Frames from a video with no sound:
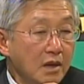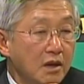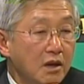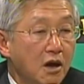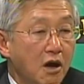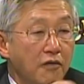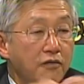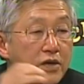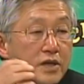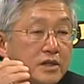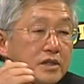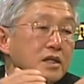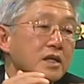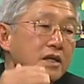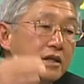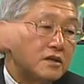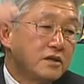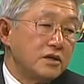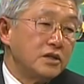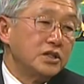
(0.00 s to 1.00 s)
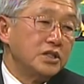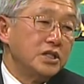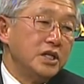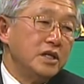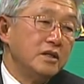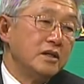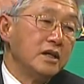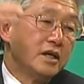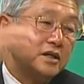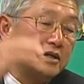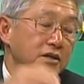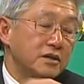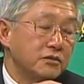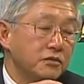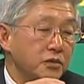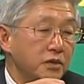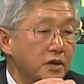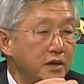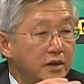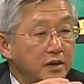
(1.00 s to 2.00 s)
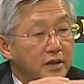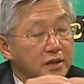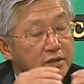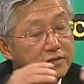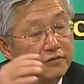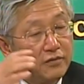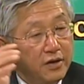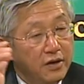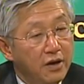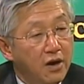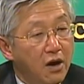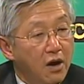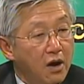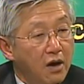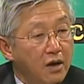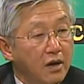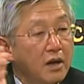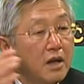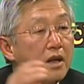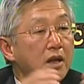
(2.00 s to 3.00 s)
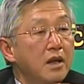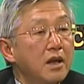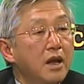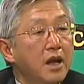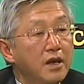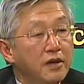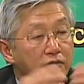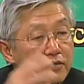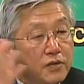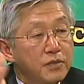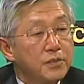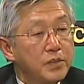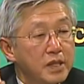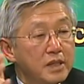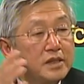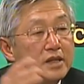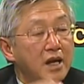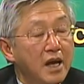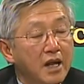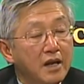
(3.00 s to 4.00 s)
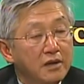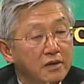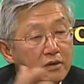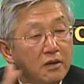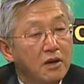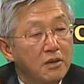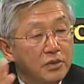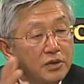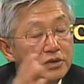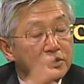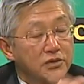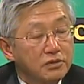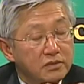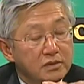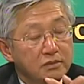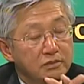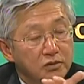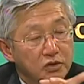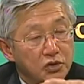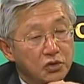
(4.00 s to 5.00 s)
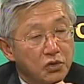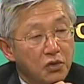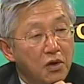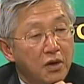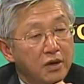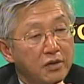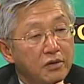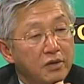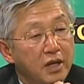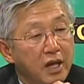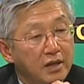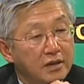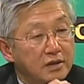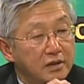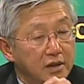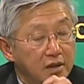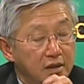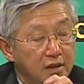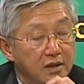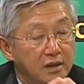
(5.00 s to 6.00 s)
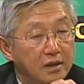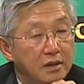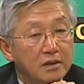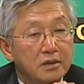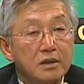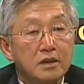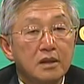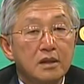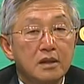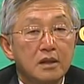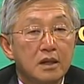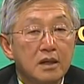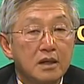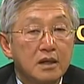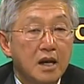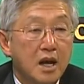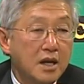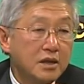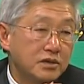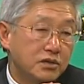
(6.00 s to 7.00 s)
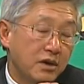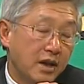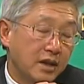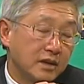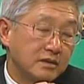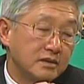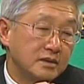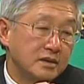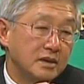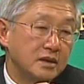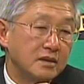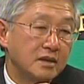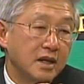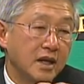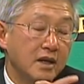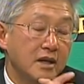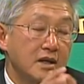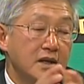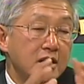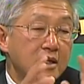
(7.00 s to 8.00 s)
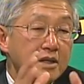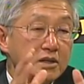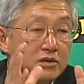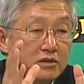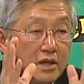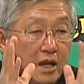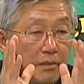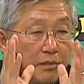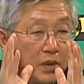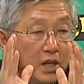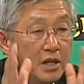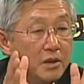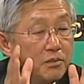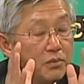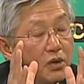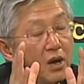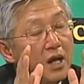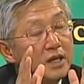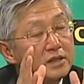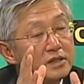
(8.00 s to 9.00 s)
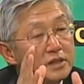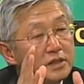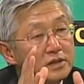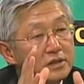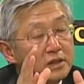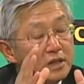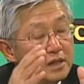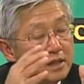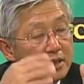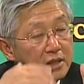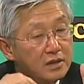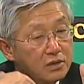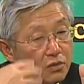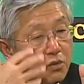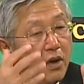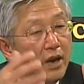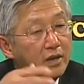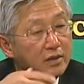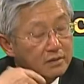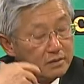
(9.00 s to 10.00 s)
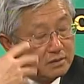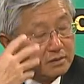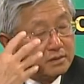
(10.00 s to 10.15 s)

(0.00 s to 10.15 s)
Obviously, 13-letter word is very hard, and if you bid that, you're almost sure you get the contract. Okay, so that bidding process is quite